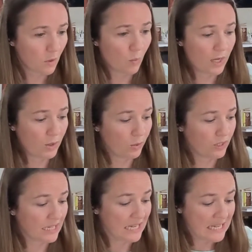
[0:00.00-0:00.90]
what you'll
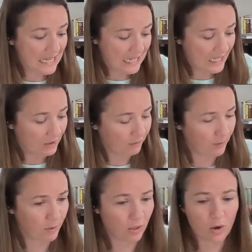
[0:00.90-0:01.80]
need
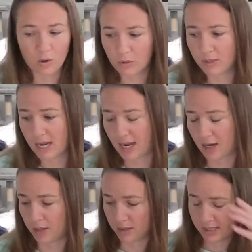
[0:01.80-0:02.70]
from your own
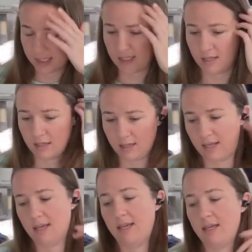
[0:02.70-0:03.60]
house
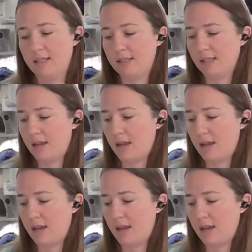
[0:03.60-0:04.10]
is